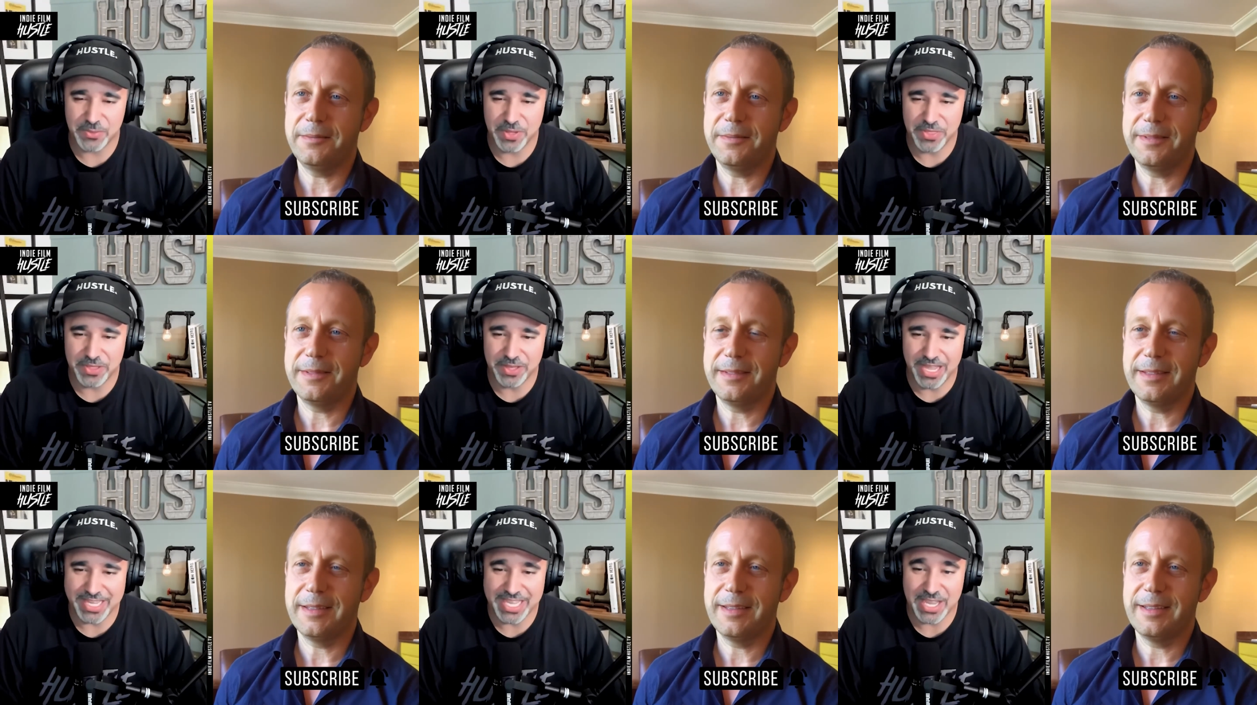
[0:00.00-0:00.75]
Speaker 1: with.
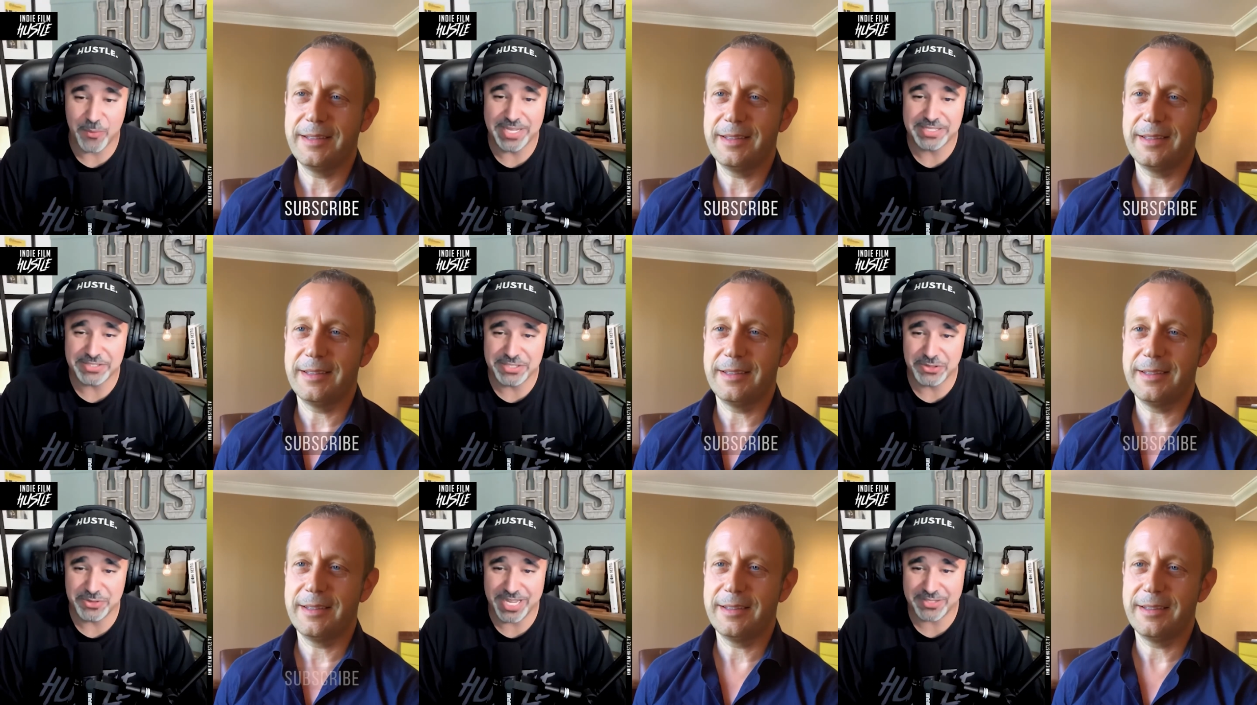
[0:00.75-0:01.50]
Uh, I can't wait to see
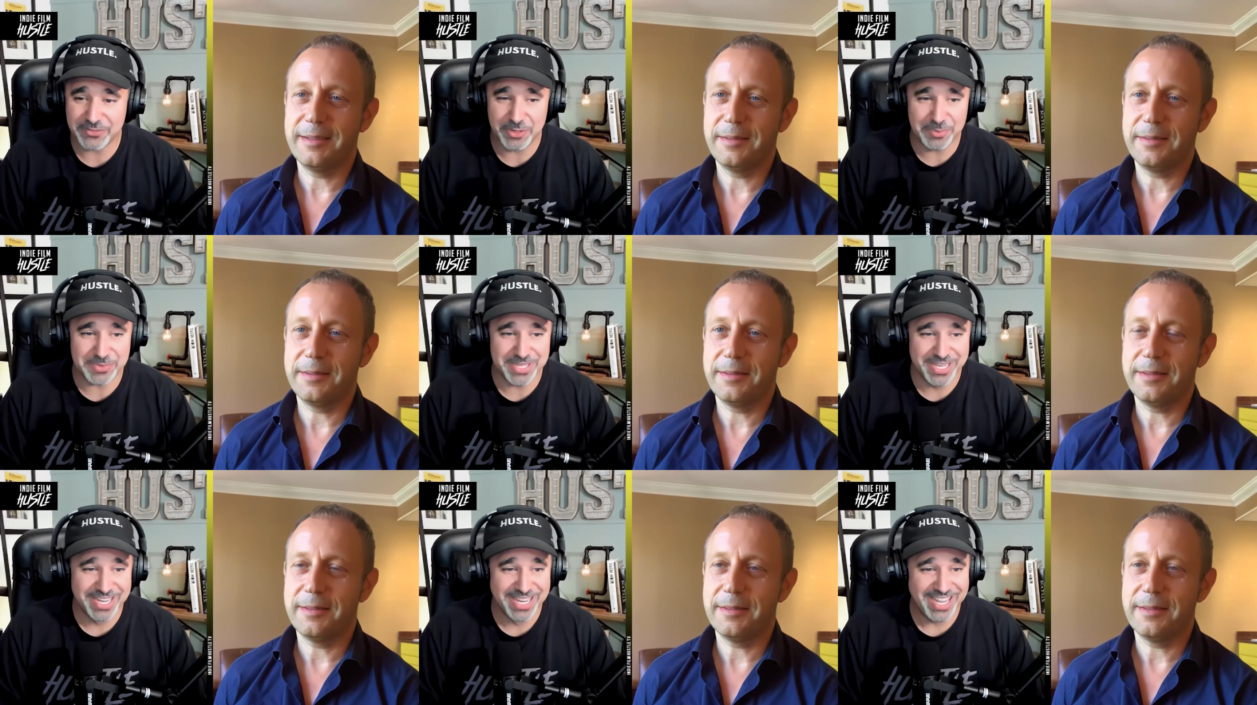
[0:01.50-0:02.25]
your next films
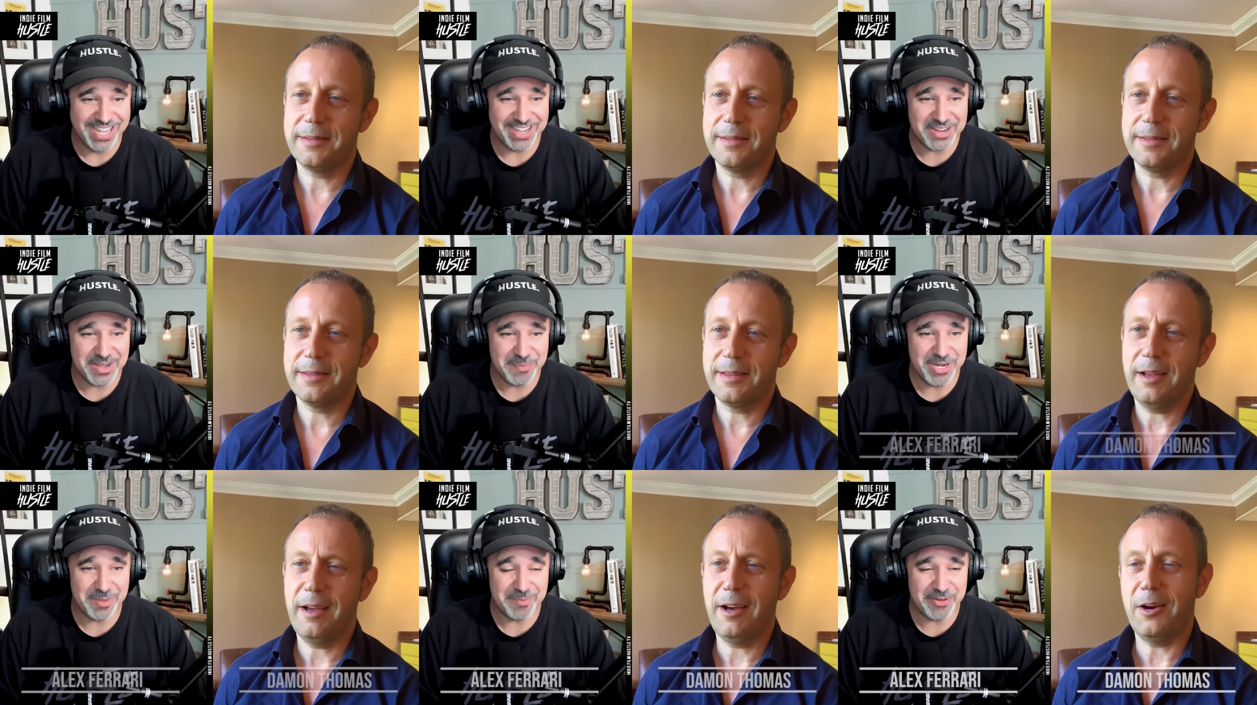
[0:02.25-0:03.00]
uh,
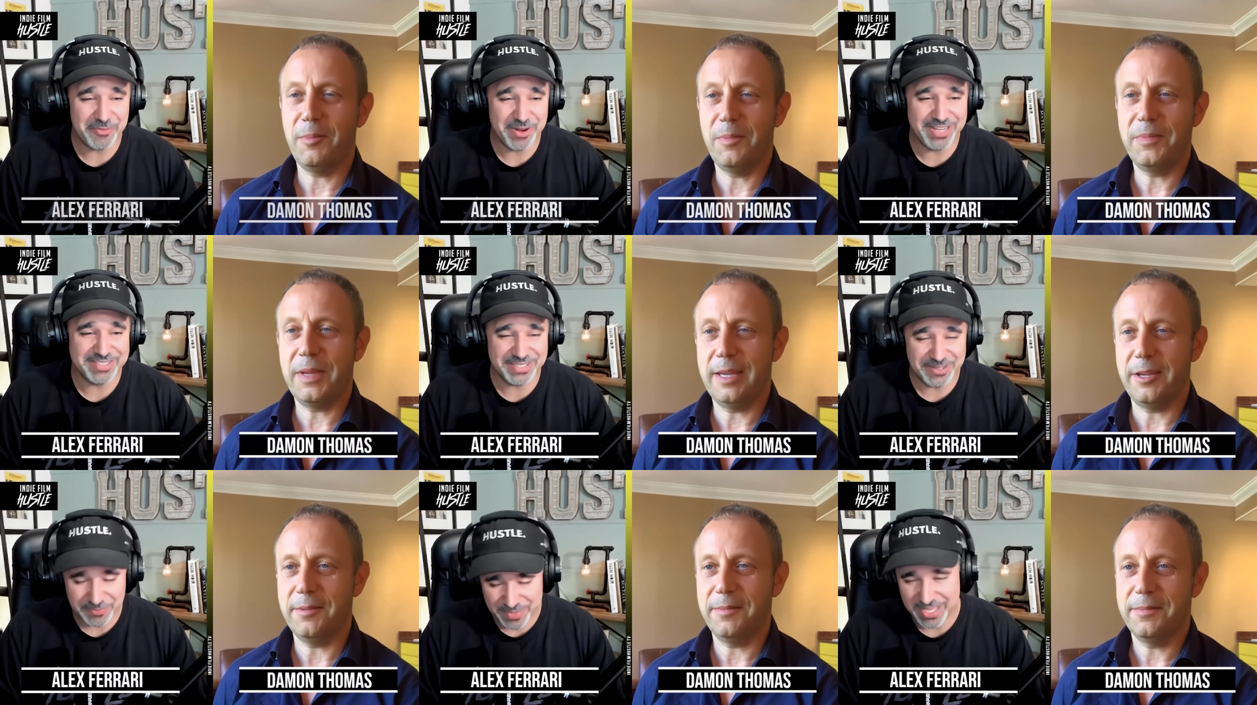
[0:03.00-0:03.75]
coming oh, my friend.
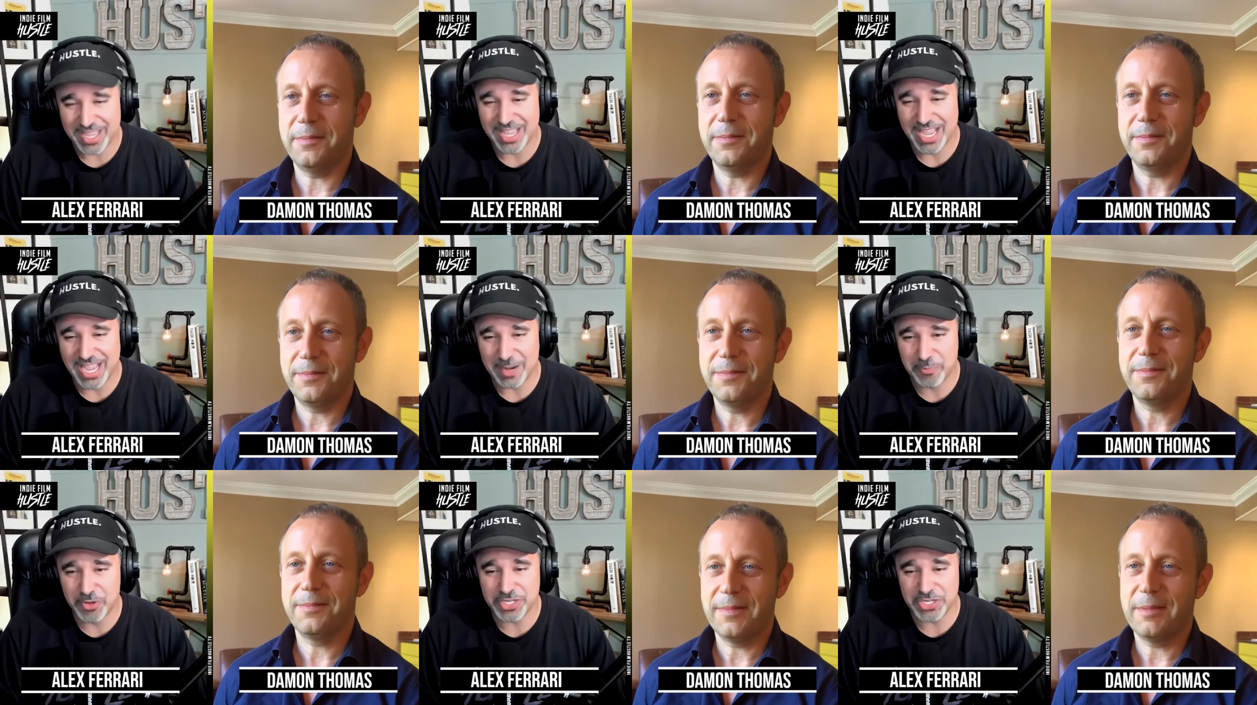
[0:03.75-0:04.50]
So I
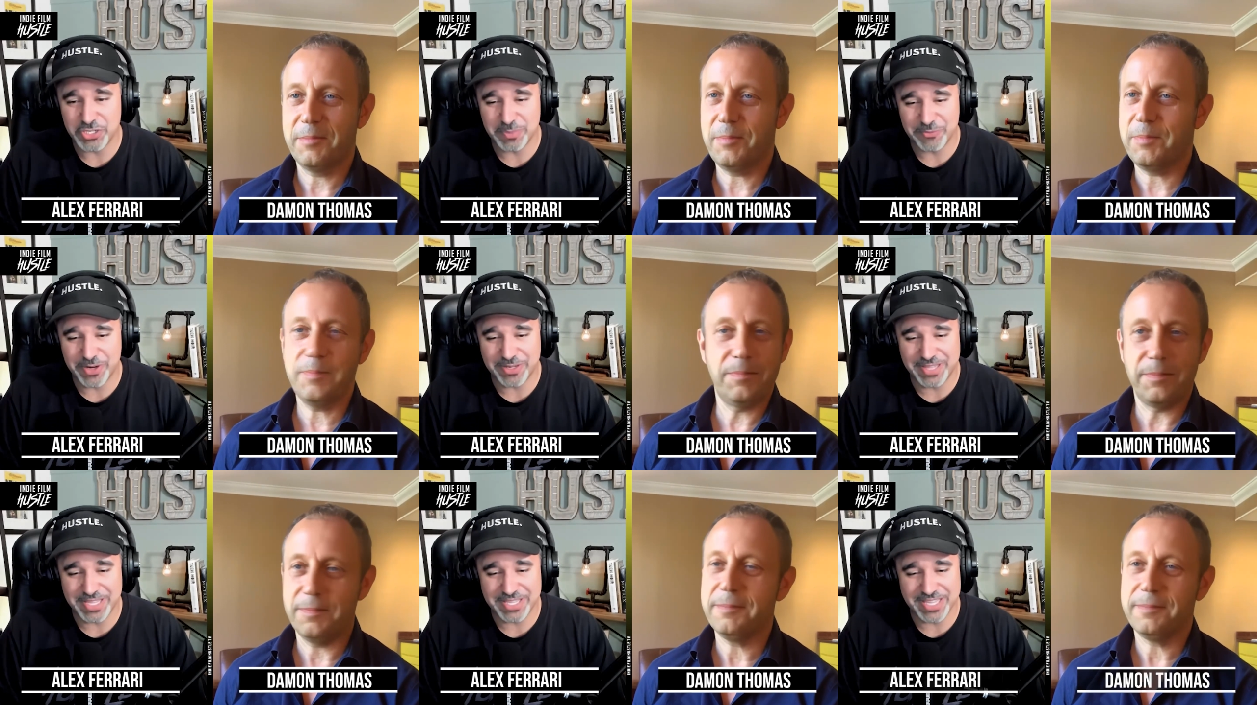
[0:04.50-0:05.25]
appreciate you, my
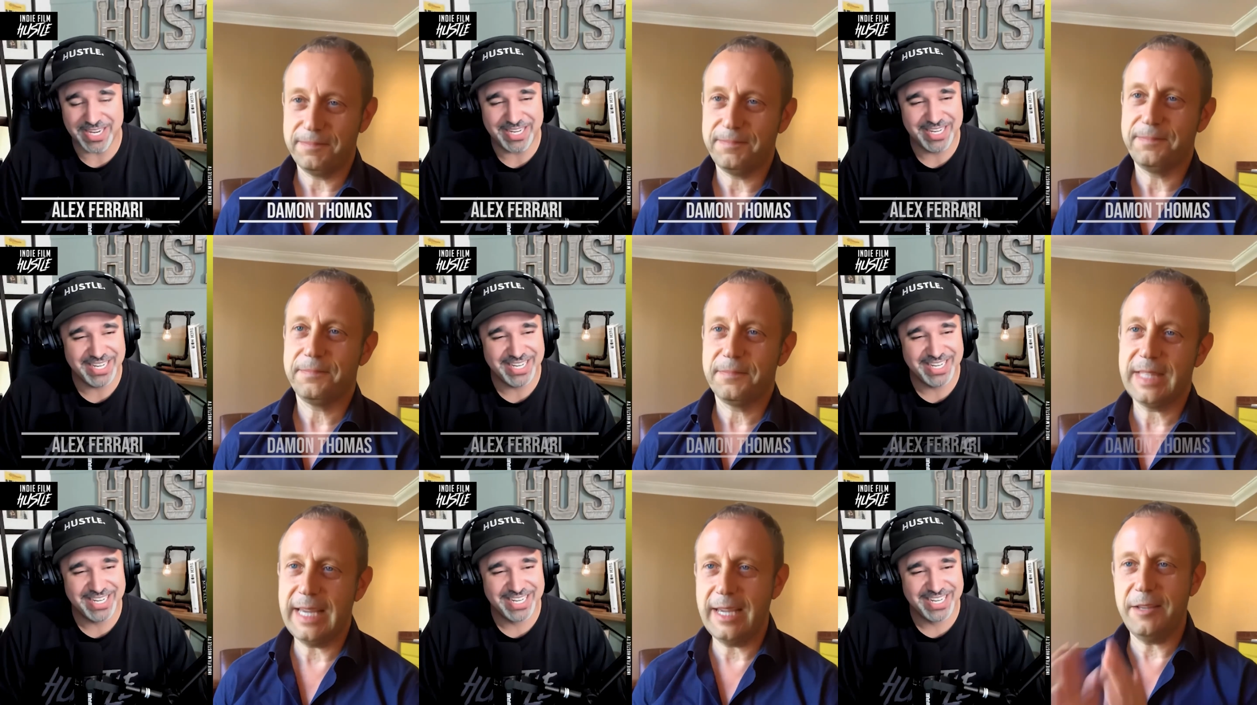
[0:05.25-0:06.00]
friend. Thank you again.
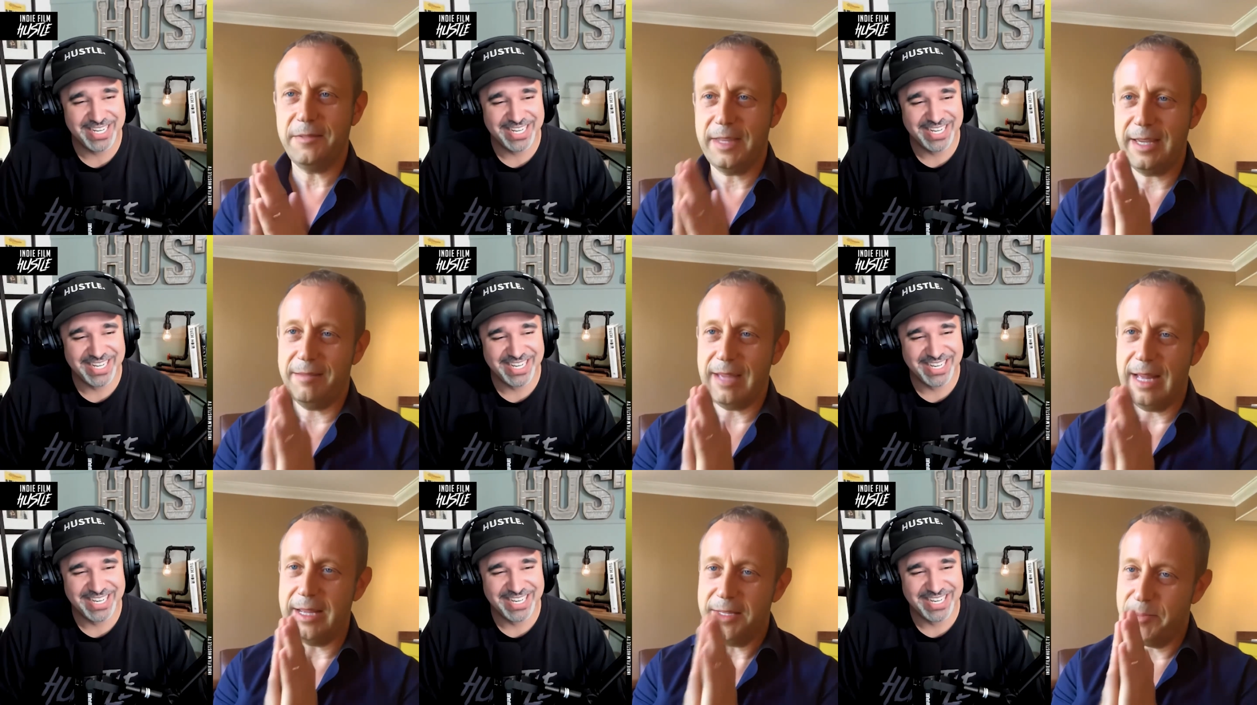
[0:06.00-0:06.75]
Speaker 2: Thank you, thank
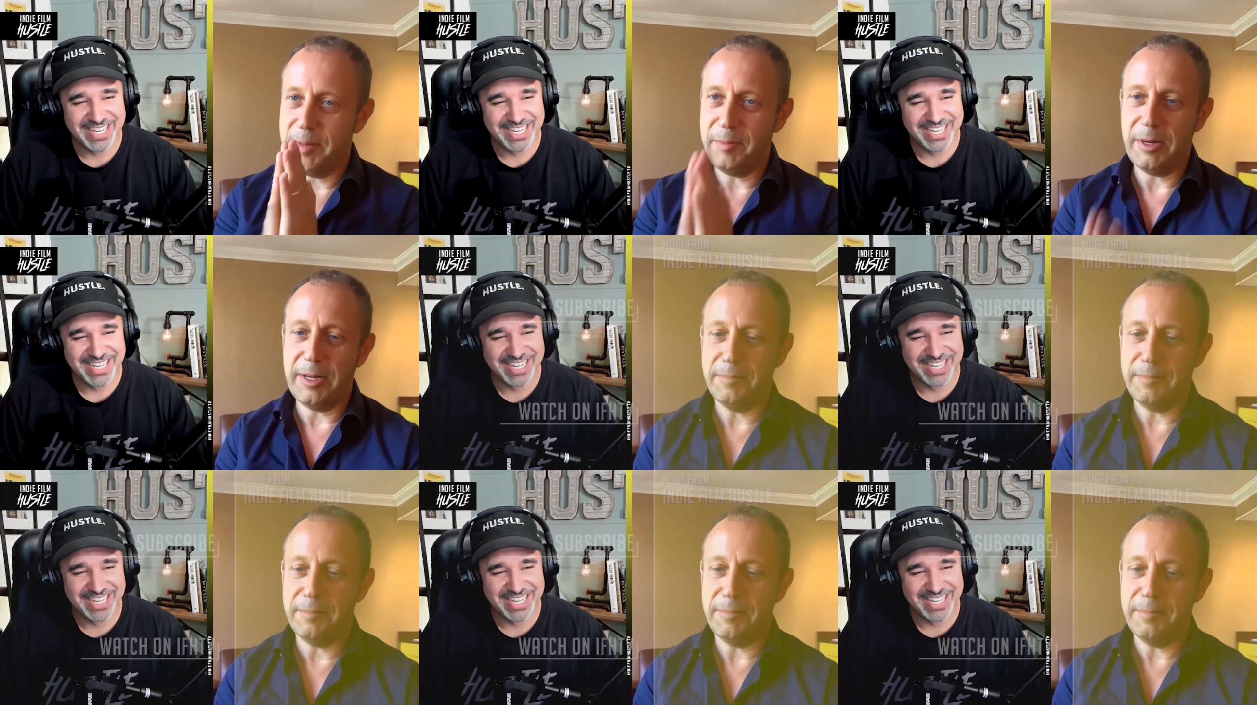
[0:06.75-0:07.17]
Alex. Been brilliant.